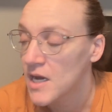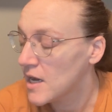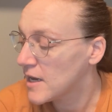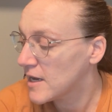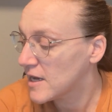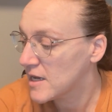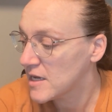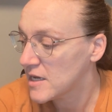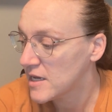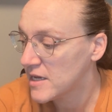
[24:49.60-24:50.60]

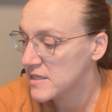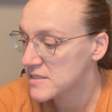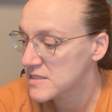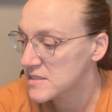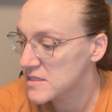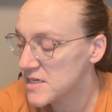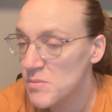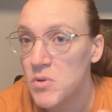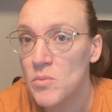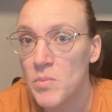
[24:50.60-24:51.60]
It's
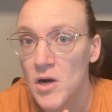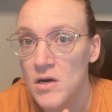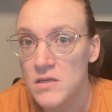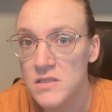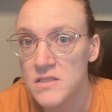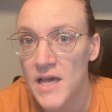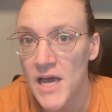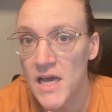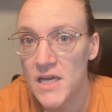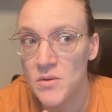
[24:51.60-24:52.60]
Nimble Birds,
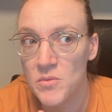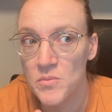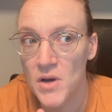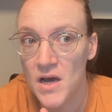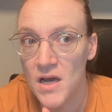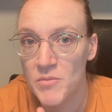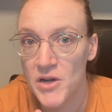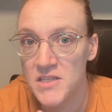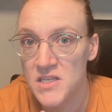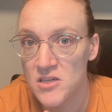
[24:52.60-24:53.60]
and I'm
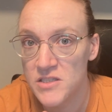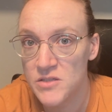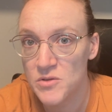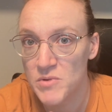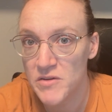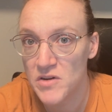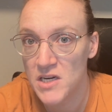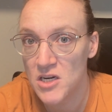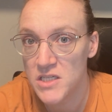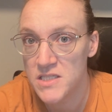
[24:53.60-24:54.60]
gonna start this with my
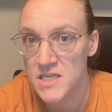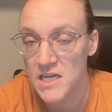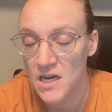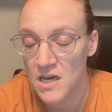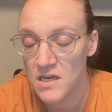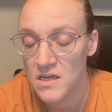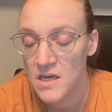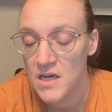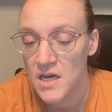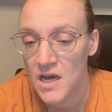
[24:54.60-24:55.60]
friend Christina.
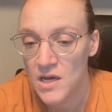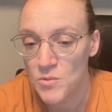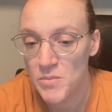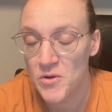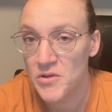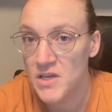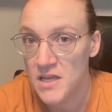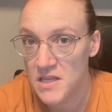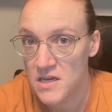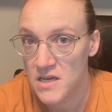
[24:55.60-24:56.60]
We both
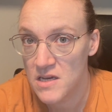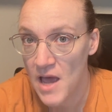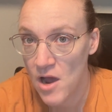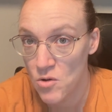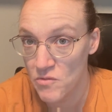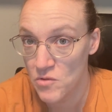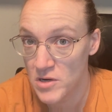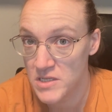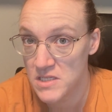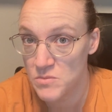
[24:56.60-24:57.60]
got the owl
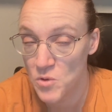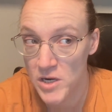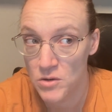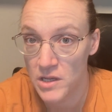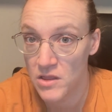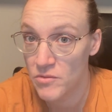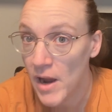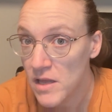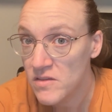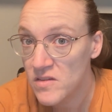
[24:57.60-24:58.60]
forest embroidery
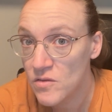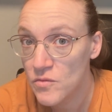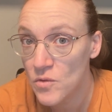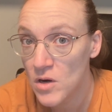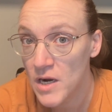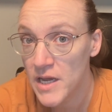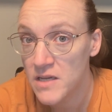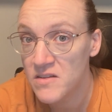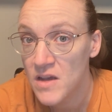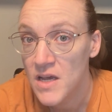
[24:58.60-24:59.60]
threads for it.